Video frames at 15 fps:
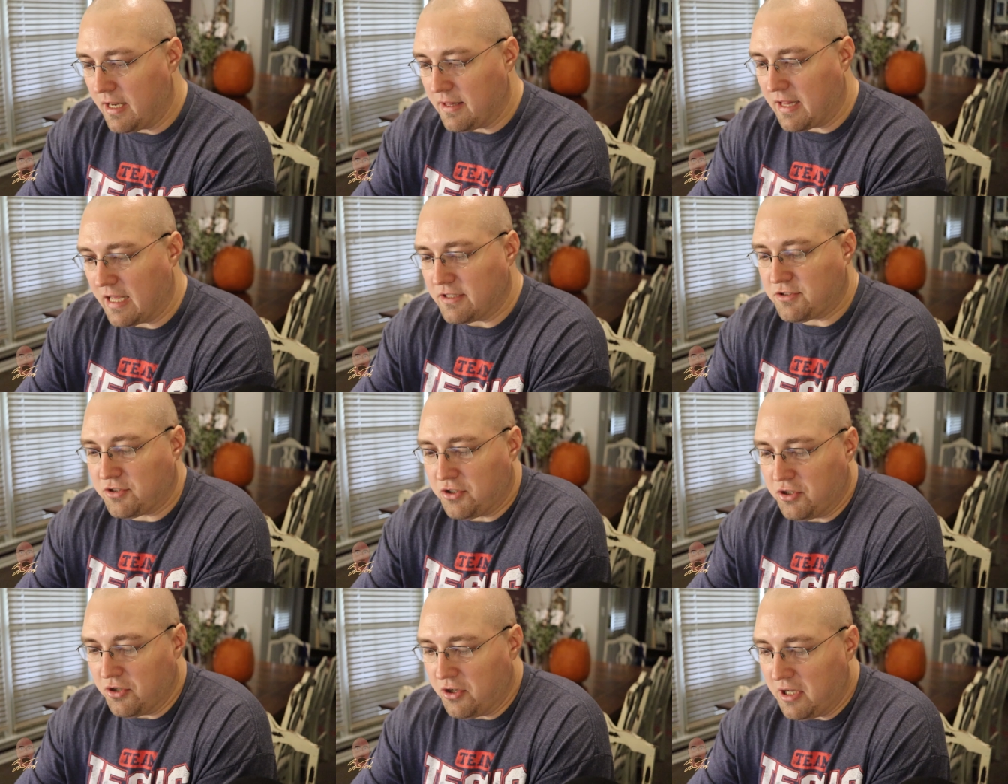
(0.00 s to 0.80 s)
That's
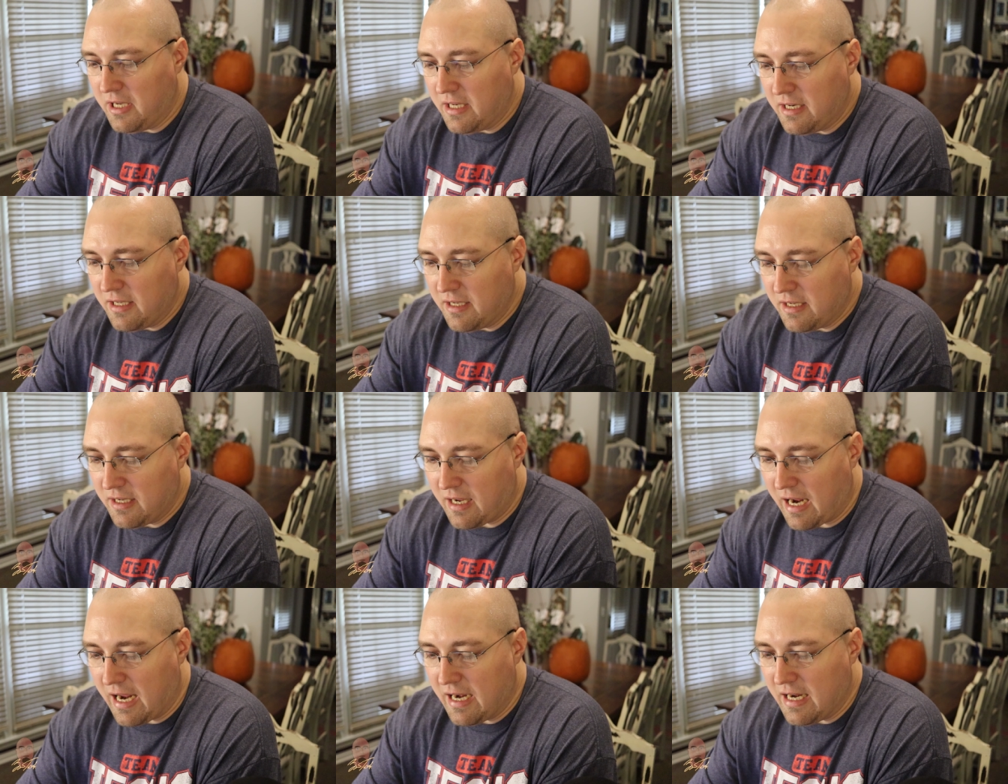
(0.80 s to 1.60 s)
good,
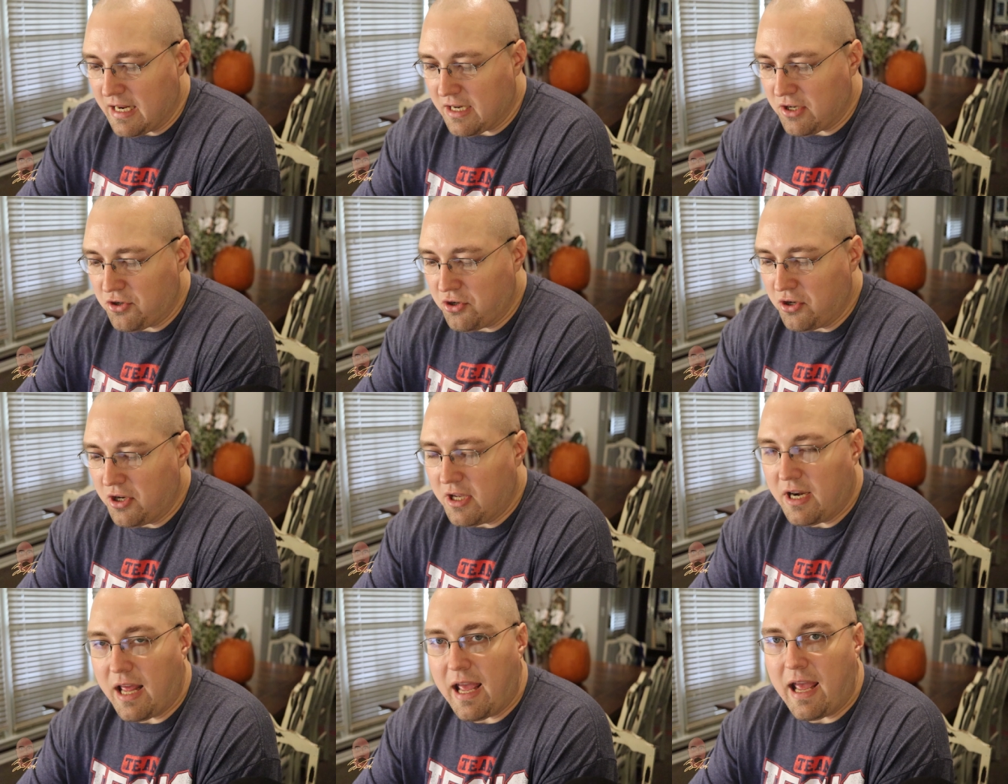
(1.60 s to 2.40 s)
and it
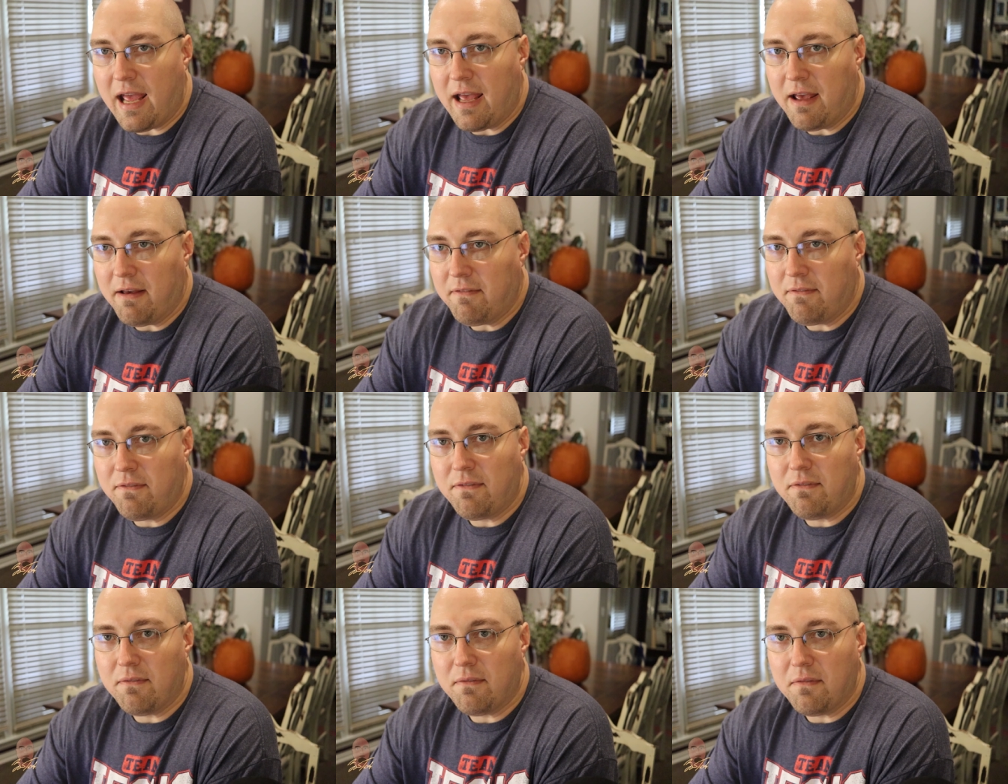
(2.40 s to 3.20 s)
could have
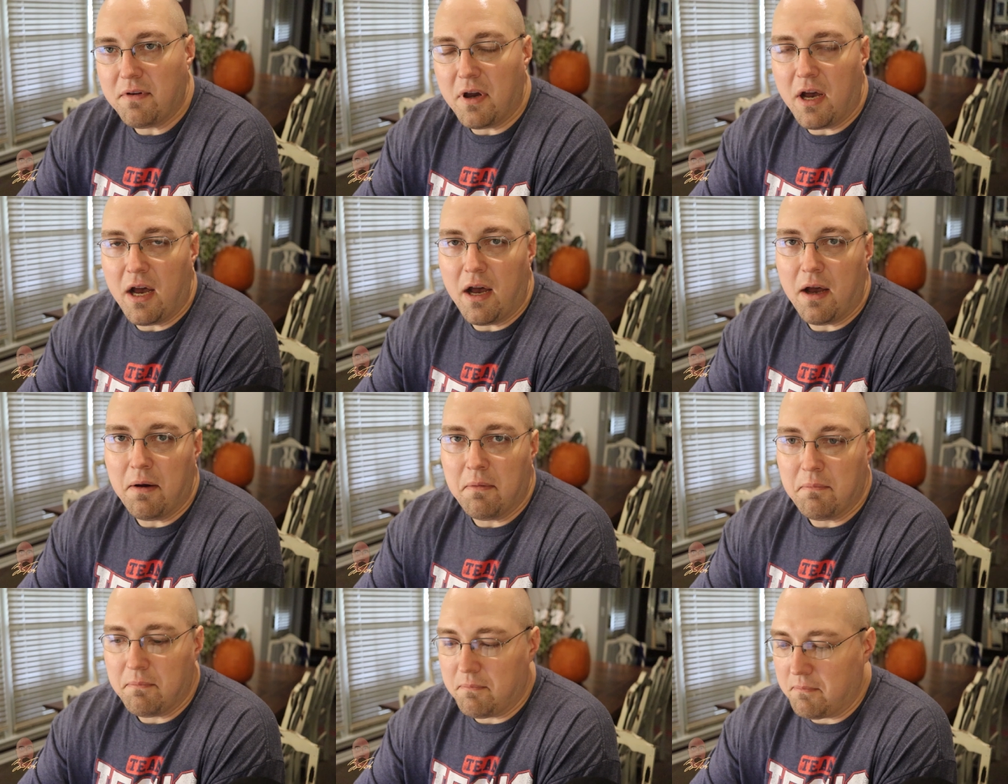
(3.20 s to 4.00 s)

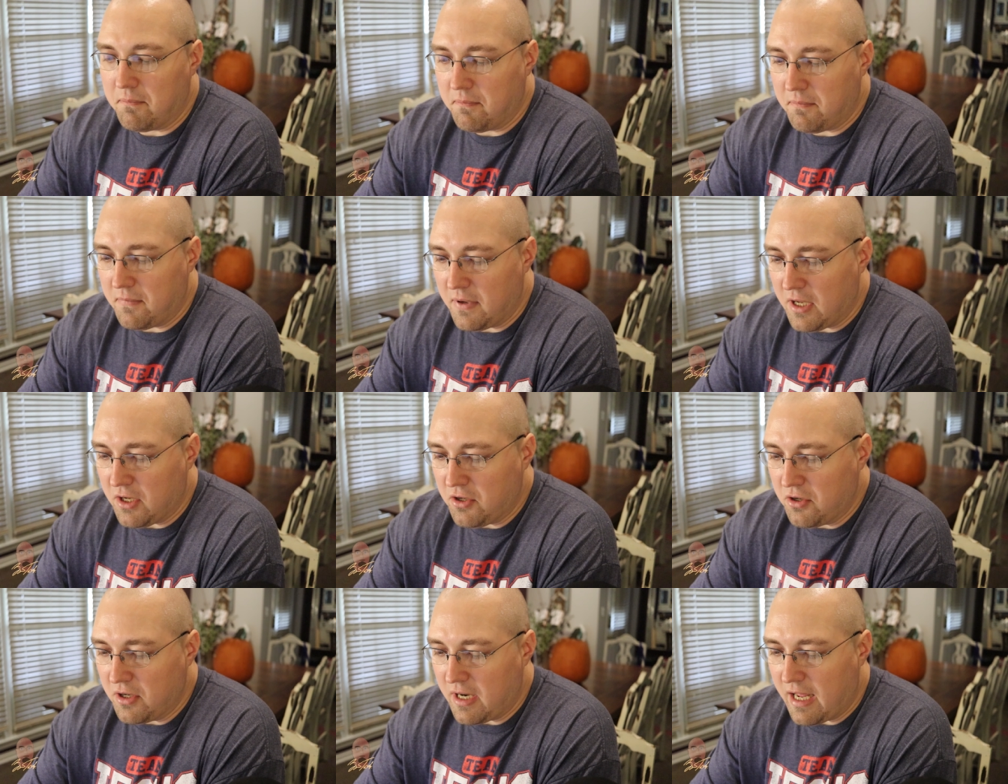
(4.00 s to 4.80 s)
uh,
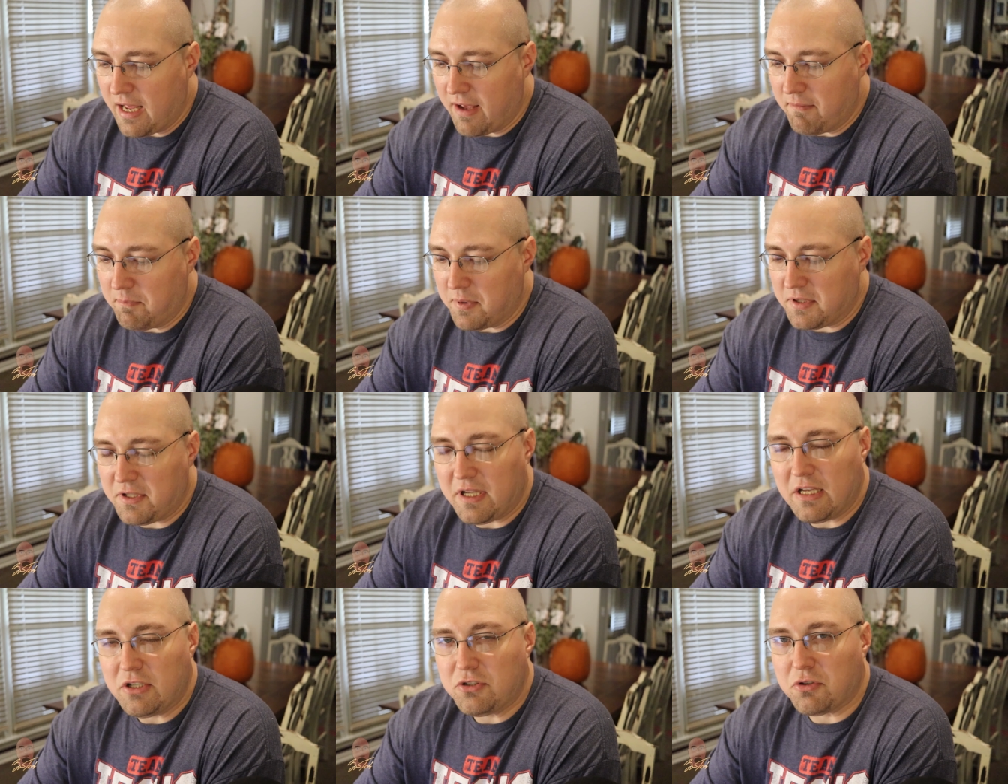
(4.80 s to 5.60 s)
it could have
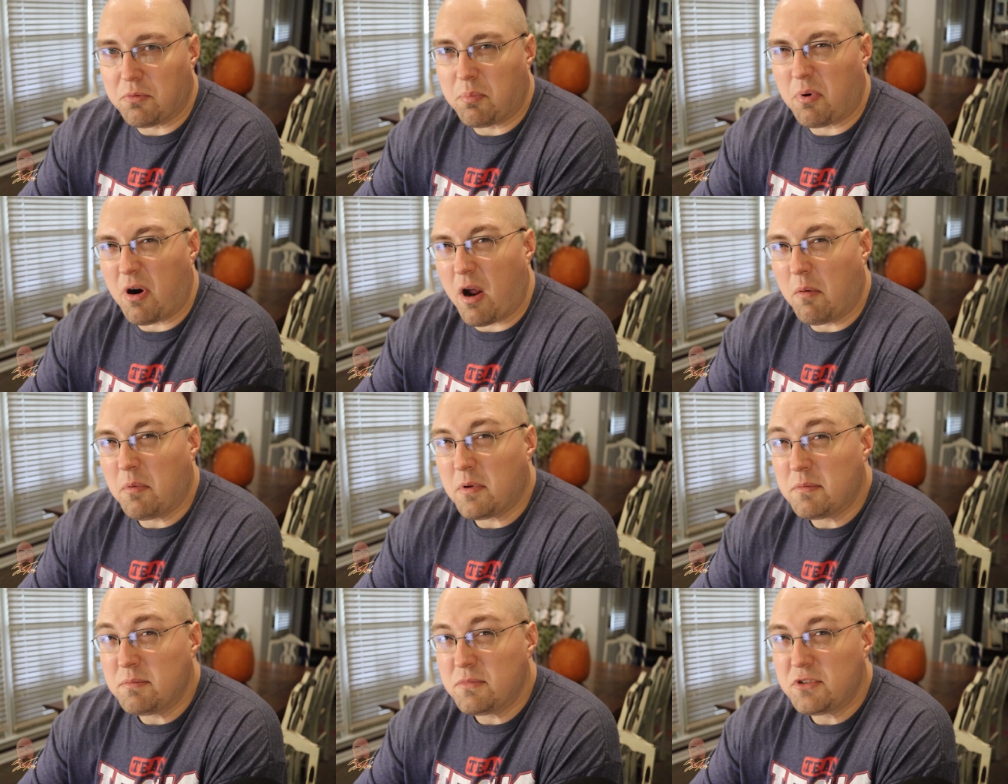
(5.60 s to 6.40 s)
potential
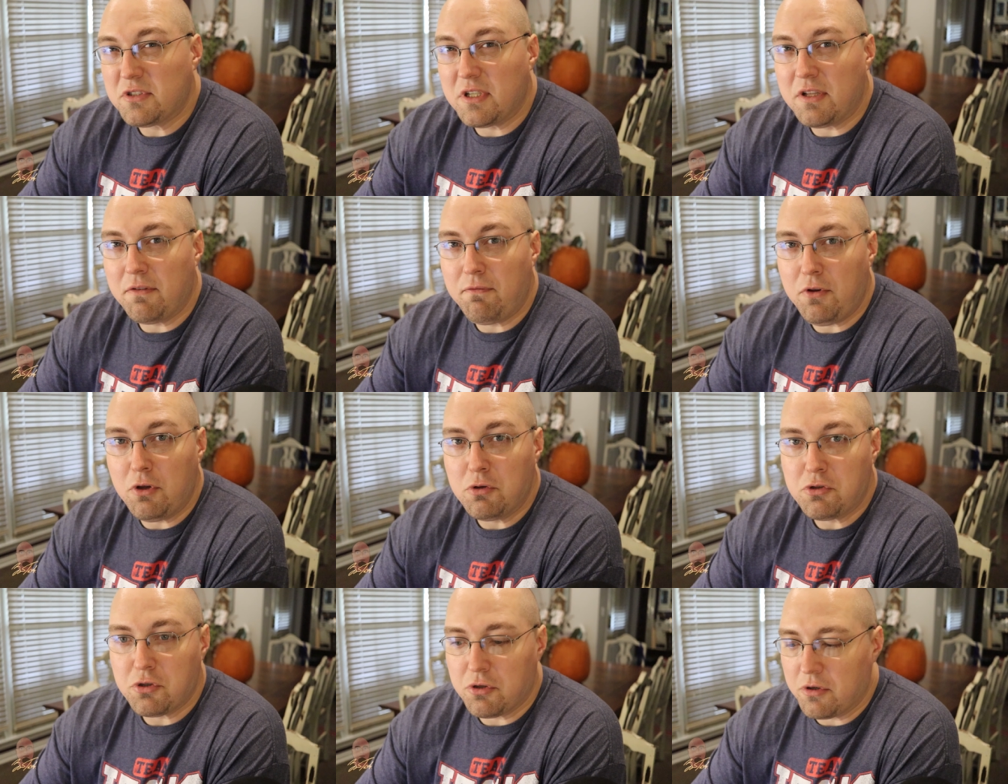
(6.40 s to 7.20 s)
problems in the
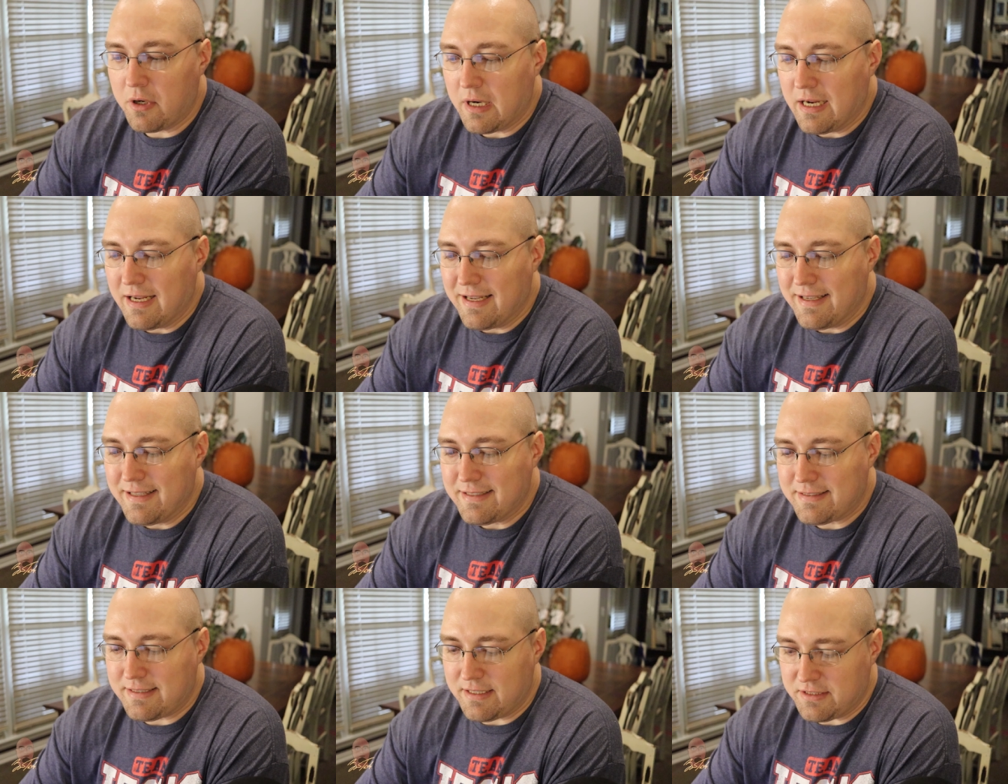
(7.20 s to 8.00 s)
future
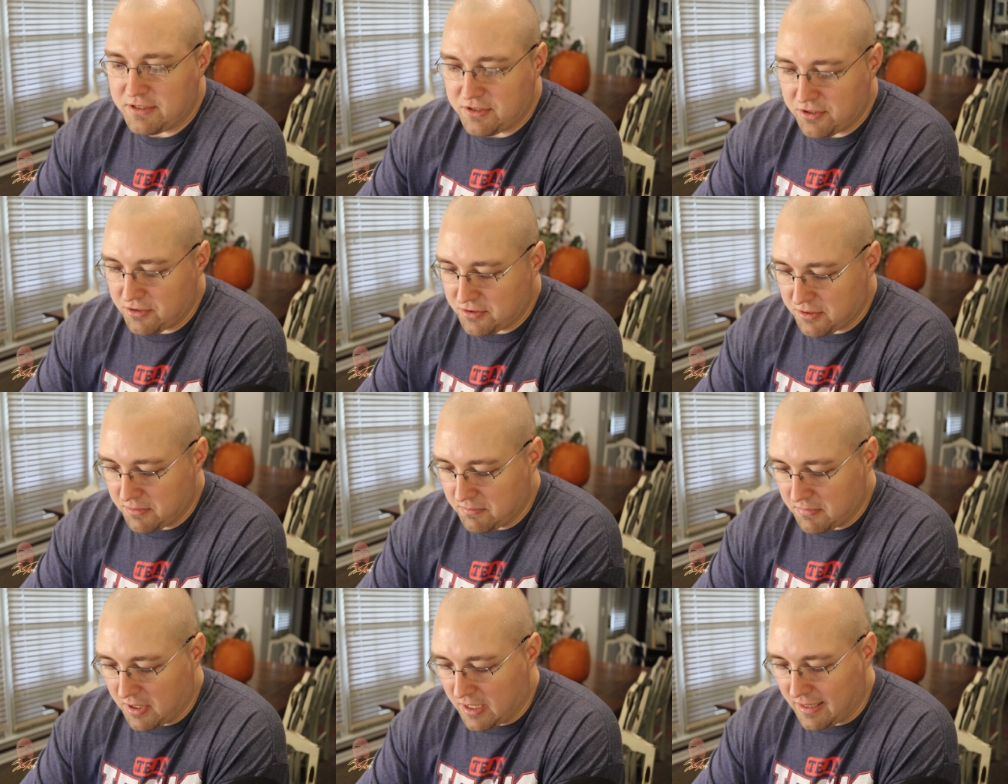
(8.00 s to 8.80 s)
since there's
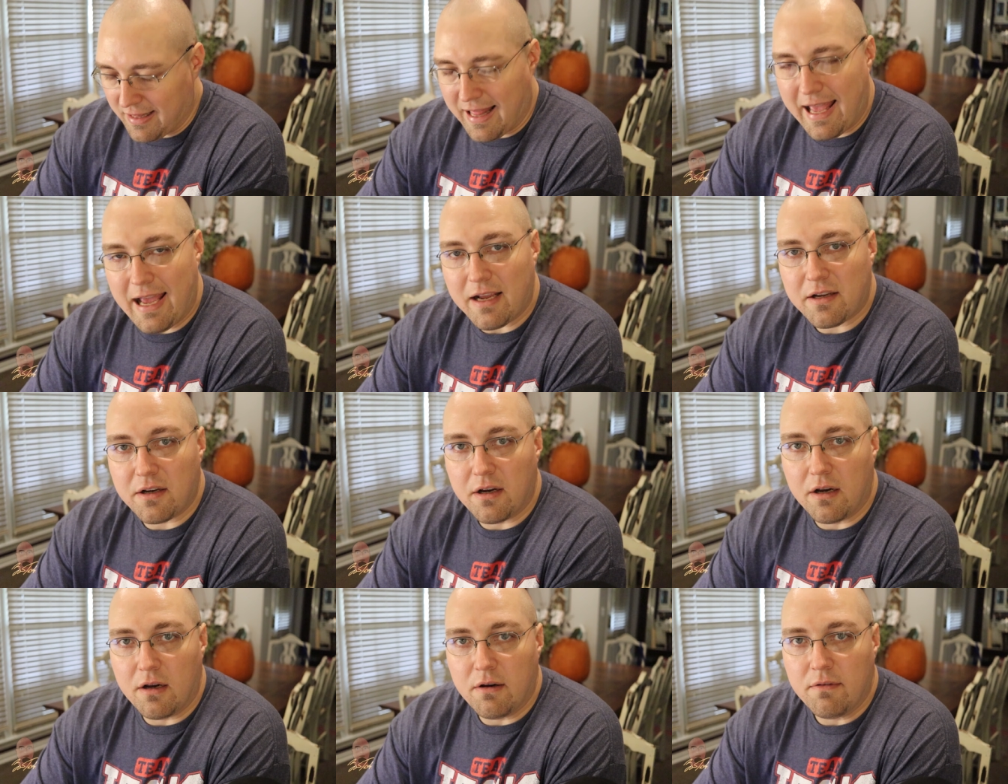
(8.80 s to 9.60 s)
a, a lack
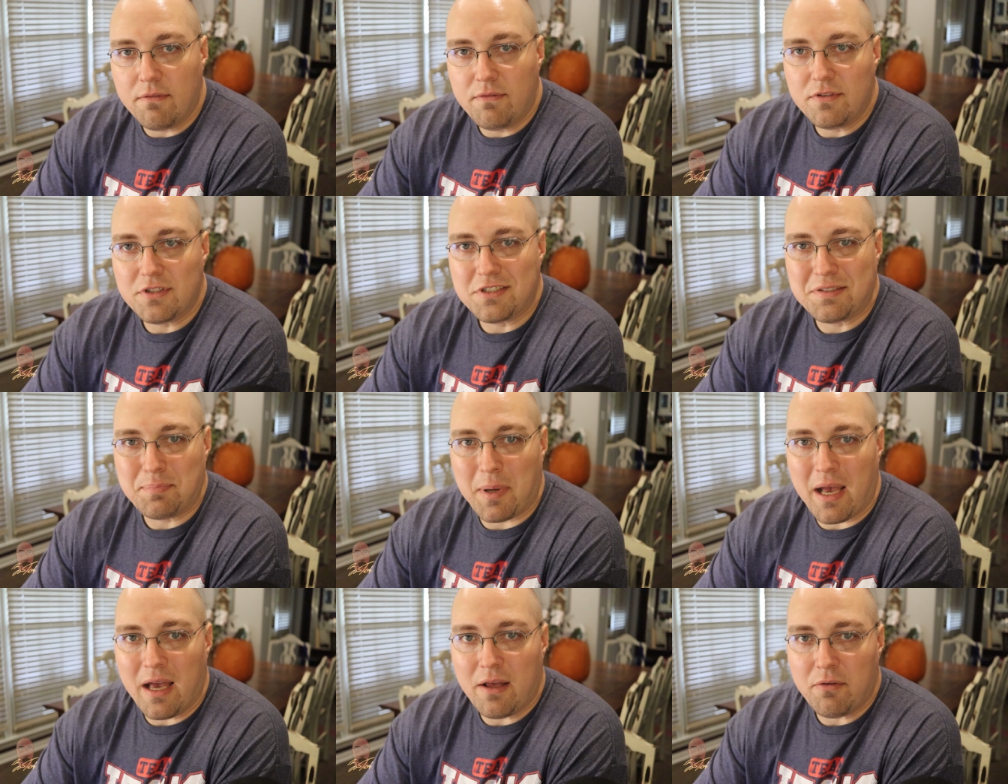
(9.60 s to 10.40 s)
of
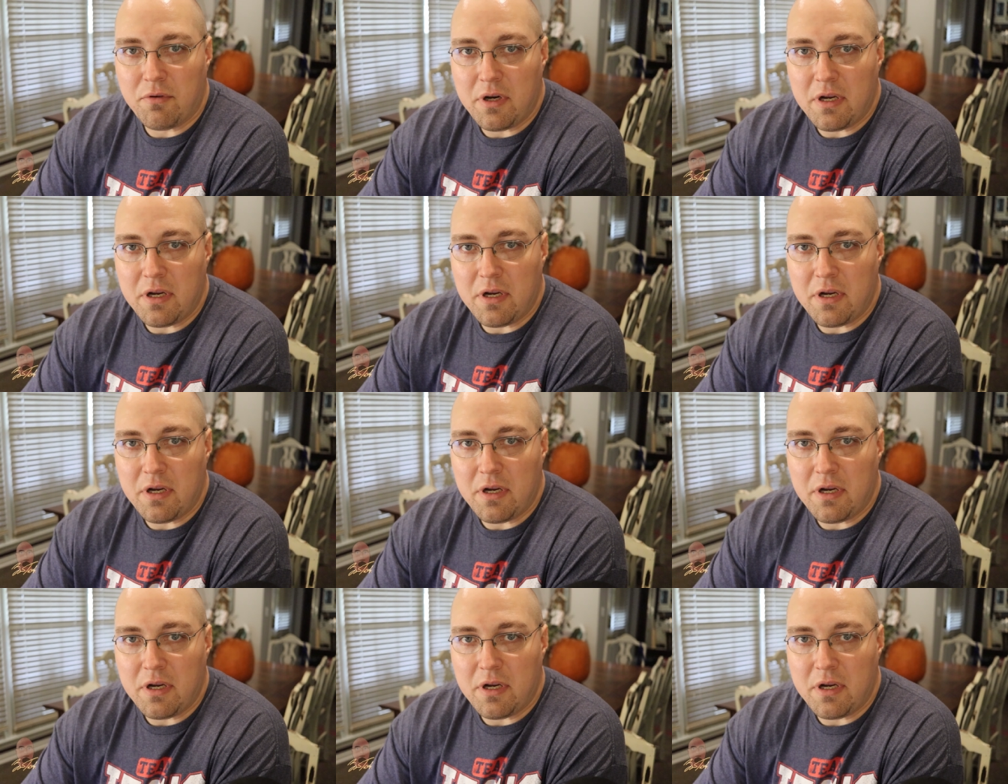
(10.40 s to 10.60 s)
spine